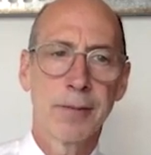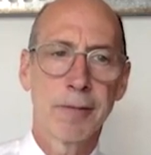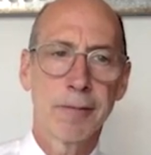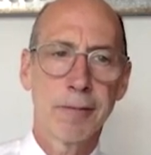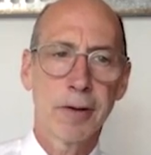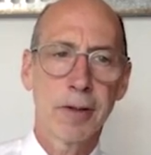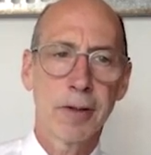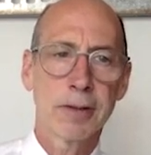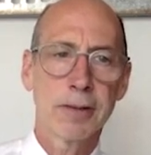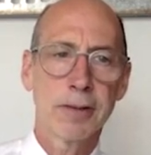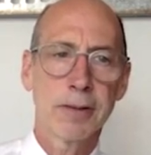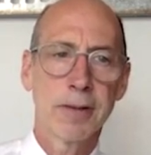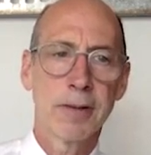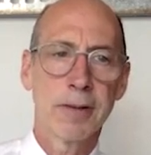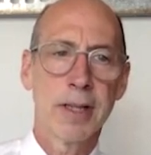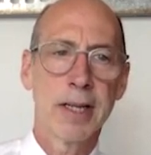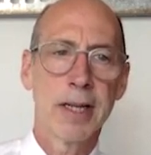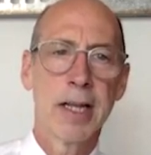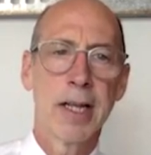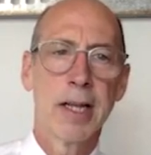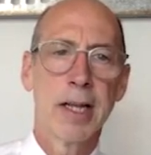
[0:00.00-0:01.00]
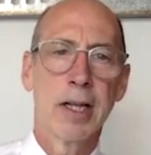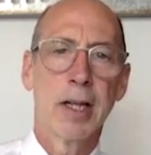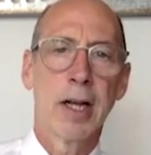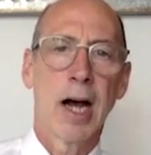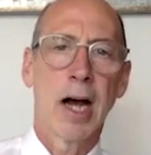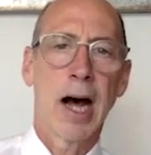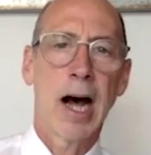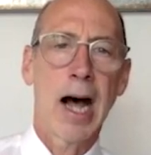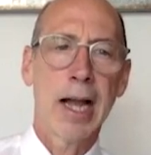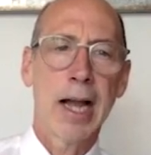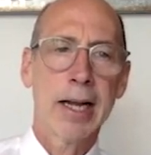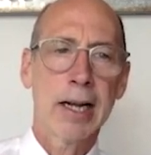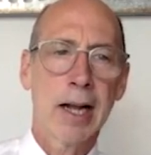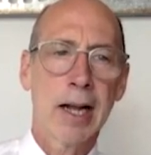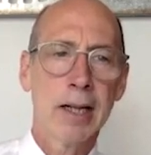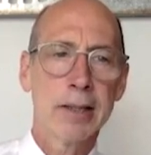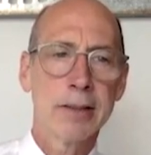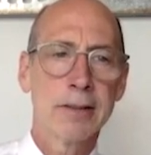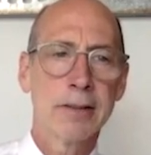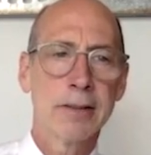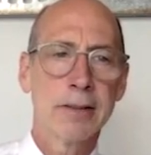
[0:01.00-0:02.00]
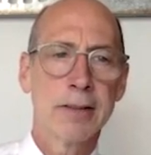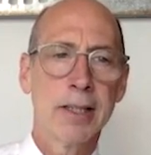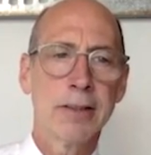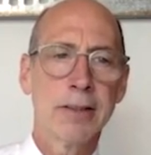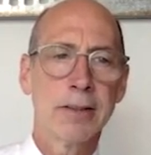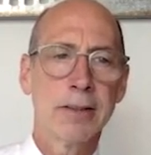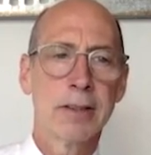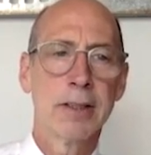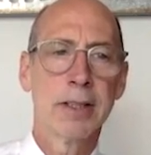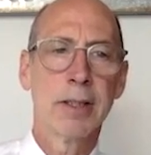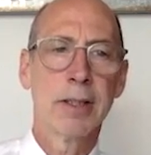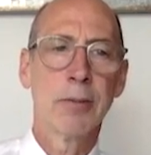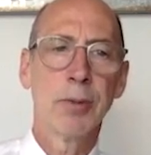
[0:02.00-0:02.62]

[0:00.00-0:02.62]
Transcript: First, that high condensation